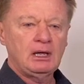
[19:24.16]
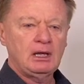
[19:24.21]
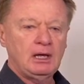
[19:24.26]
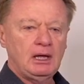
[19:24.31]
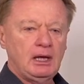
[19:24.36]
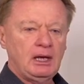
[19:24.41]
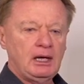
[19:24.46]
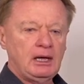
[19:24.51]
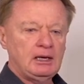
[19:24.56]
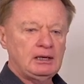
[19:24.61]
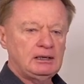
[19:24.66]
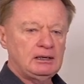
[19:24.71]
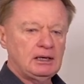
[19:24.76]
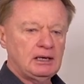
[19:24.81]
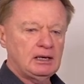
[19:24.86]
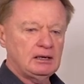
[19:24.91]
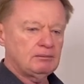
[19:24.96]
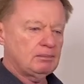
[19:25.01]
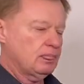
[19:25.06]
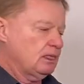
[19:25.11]
And
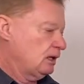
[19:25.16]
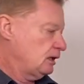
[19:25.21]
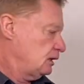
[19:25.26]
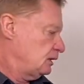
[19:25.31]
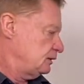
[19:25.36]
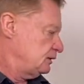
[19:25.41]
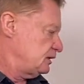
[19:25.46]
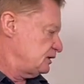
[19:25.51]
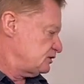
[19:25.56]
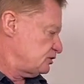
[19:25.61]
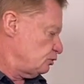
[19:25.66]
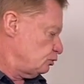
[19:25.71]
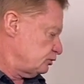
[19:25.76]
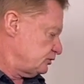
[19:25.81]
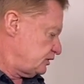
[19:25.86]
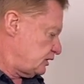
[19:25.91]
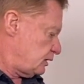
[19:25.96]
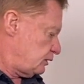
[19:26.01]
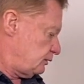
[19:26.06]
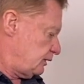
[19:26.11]
there's
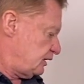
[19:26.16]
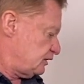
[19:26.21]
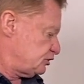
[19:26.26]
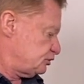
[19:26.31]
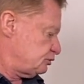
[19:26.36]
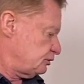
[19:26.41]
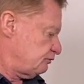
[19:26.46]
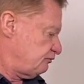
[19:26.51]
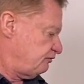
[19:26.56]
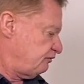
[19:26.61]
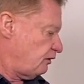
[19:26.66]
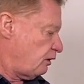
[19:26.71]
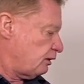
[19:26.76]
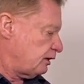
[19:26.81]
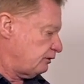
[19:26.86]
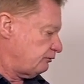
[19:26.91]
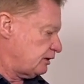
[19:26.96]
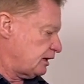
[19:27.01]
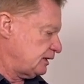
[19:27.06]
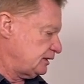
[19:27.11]
also extra
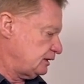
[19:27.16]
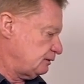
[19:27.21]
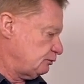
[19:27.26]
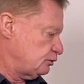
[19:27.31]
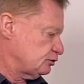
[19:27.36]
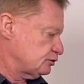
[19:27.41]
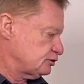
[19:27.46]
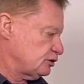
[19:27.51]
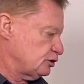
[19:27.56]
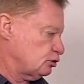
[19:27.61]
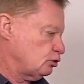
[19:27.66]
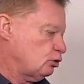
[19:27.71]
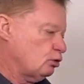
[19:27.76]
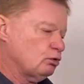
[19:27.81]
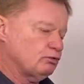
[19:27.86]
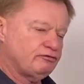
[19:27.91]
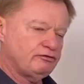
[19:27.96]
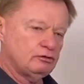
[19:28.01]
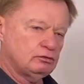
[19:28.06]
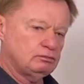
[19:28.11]
fire rating because of the core
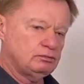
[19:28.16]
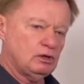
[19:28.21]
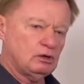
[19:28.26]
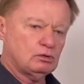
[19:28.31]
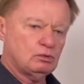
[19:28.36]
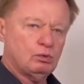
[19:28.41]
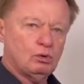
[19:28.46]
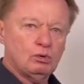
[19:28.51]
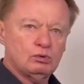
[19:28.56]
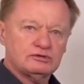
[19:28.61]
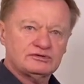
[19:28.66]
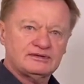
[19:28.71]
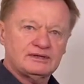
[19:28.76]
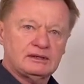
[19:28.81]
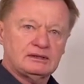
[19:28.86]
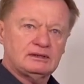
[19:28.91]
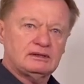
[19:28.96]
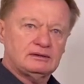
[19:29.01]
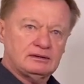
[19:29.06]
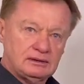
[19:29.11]
fill block walls
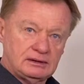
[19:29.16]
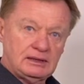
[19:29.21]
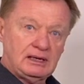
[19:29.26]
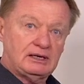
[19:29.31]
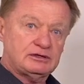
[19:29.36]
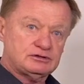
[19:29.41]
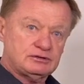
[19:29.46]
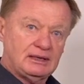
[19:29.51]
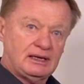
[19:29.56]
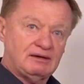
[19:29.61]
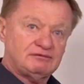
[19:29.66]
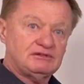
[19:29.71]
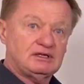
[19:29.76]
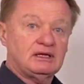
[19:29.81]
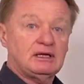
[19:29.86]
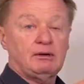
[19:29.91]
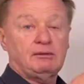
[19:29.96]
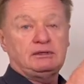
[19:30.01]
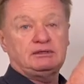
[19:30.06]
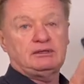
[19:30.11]
that actually have to
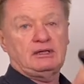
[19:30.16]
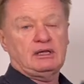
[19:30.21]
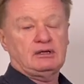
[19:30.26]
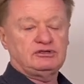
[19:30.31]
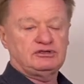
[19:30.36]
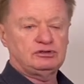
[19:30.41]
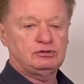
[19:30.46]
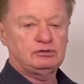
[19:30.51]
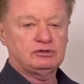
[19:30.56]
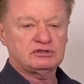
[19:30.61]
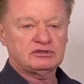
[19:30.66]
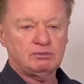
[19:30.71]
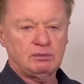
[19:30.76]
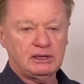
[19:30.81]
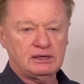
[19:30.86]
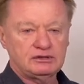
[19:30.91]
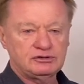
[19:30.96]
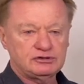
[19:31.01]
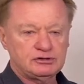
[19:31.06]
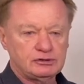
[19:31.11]
go into those units 1
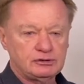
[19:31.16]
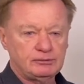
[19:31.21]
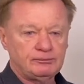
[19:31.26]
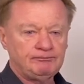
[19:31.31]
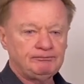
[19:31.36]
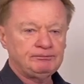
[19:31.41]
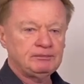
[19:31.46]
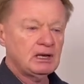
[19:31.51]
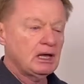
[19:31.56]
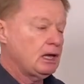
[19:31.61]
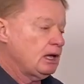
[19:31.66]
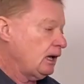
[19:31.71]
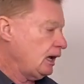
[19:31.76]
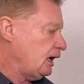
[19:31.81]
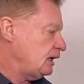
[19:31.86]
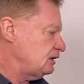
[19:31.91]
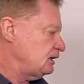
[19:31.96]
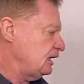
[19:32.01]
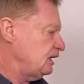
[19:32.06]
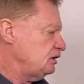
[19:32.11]
and 2.
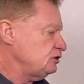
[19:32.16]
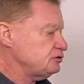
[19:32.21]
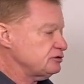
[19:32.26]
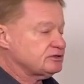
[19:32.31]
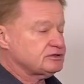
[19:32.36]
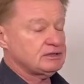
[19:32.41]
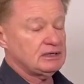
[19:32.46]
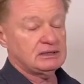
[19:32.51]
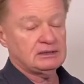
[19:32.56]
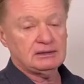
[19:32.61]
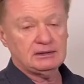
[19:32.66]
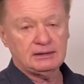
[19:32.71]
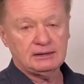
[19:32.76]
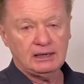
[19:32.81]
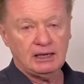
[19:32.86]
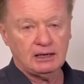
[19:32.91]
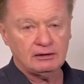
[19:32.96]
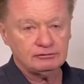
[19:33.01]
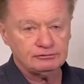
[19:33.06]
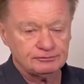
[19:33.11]
And interestingly
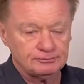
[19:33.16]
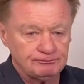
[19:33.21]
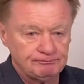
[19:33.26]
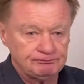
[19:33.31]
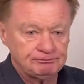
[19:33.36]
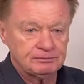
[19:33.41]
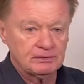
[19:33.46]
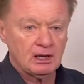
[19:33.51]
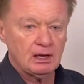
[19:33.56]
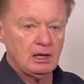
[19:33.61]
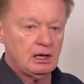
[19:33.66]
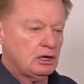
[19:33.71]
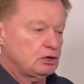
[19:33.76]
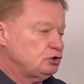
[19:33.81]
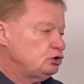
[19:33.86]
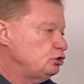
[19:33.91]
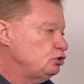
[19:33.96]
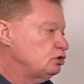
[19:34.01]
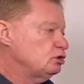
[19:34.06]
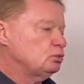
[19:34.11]
enough,
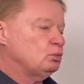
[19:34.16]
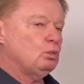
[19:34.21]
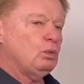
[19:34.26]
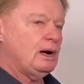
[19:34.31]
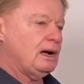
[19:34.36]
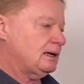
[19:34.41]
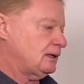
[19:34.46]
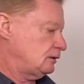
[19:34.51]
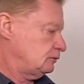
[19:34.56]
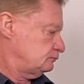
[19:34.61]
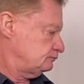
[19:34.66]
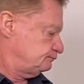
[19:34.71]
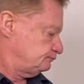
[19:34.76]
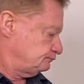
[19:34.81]
unit 1,